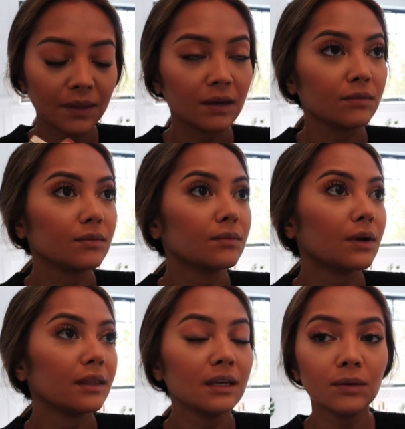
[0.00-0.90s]
And
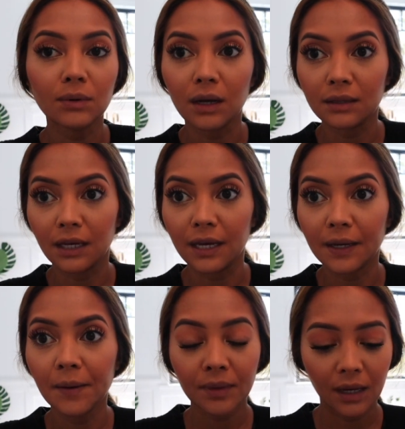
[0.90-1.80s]
I think we're on like,